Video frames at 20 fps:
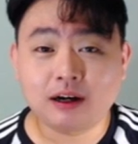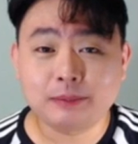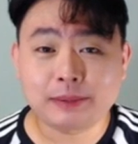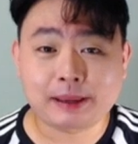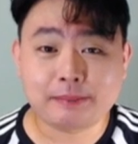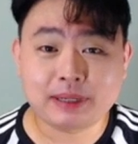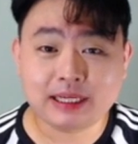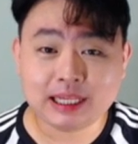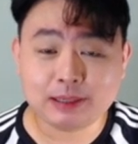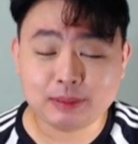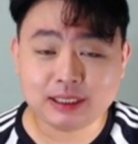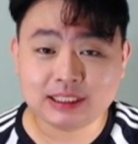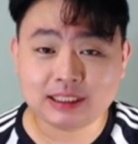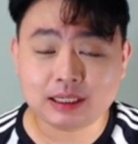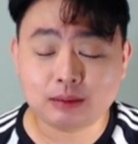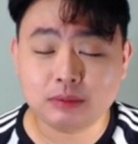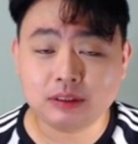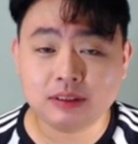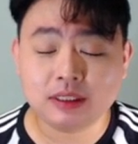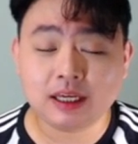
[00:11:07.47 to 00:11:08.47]
and of
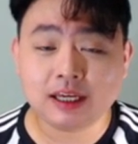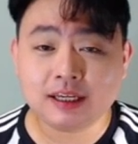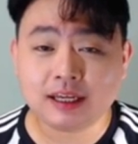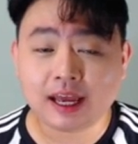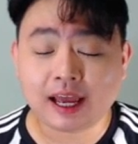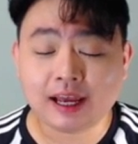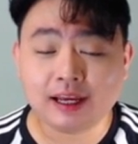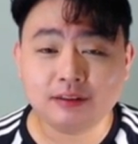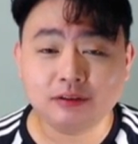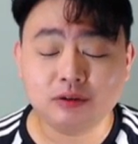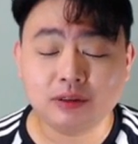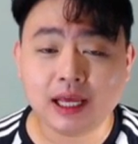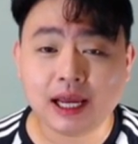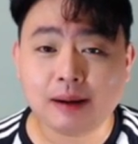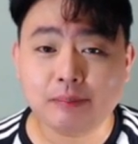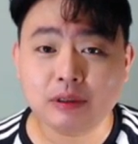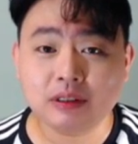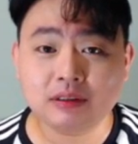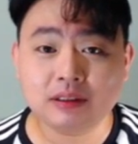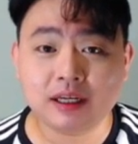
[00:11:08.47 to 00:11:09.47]
course check out the previous
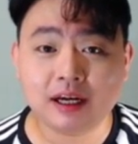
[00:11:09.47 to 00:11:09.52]
video.